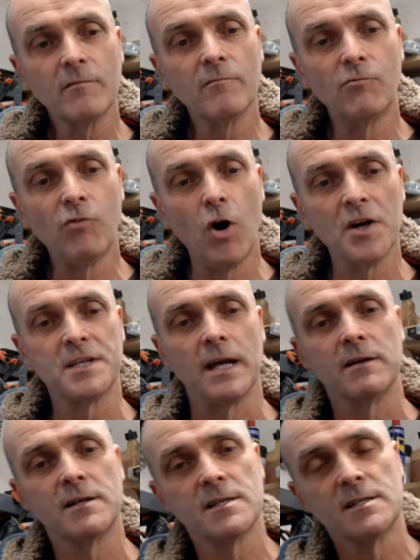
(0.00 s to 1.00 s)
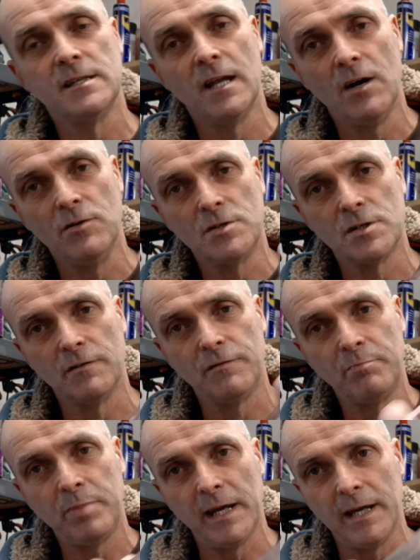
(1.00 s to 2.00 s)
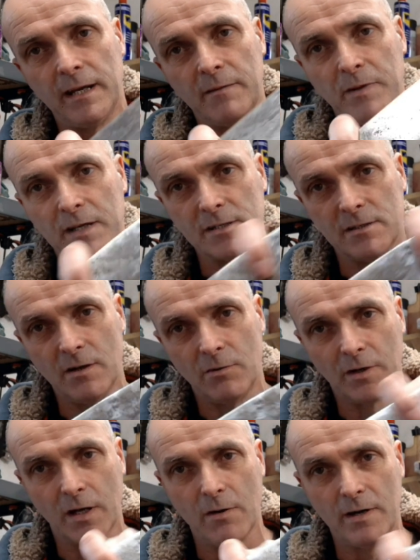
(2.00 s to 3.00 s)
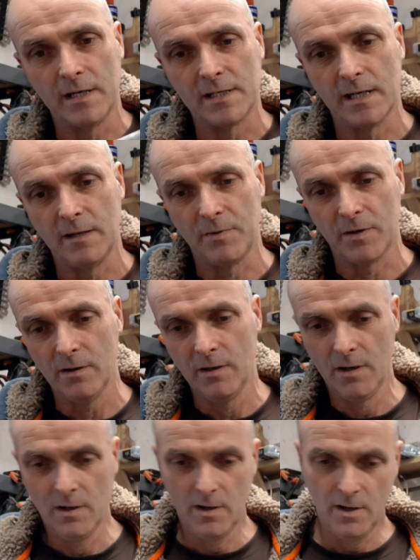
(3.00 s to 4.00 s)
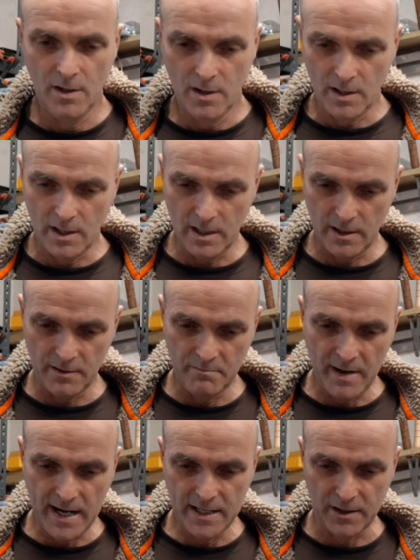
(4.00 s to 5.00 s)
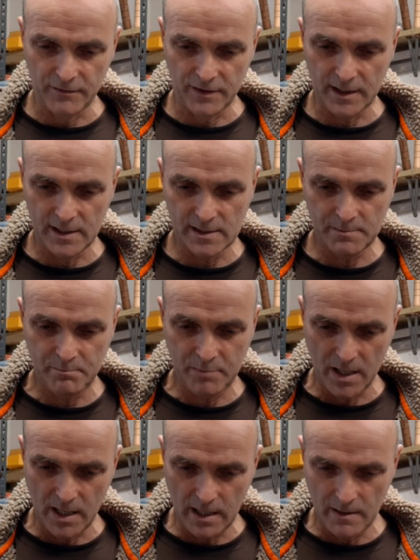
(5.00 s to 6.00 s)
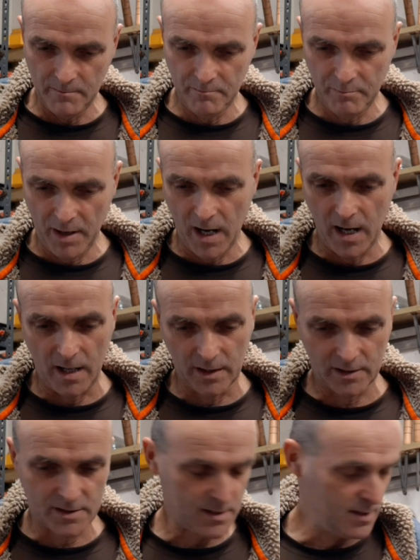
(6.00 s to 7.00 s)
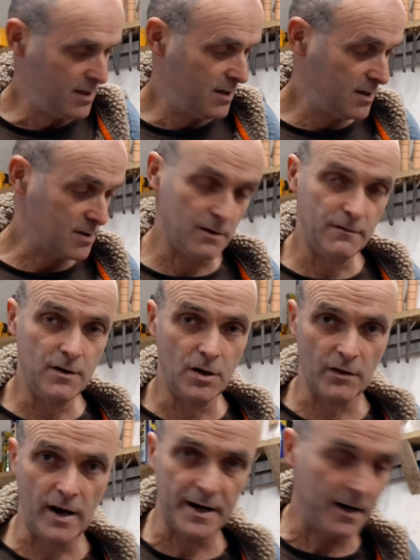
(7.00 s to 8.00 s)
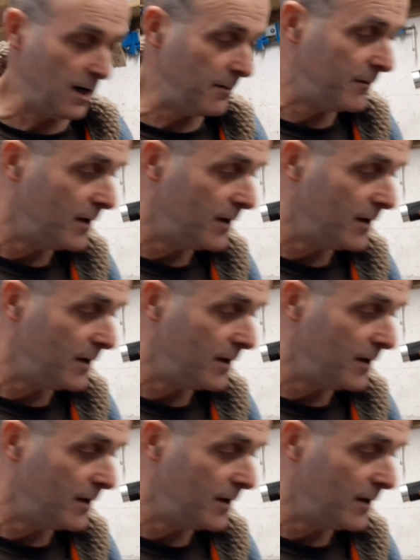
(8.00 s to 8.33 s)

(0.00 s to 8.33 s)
right down because there's loads of pitted bits and you don't want to go any deeper. The make of it is Parks, so I've looked that up.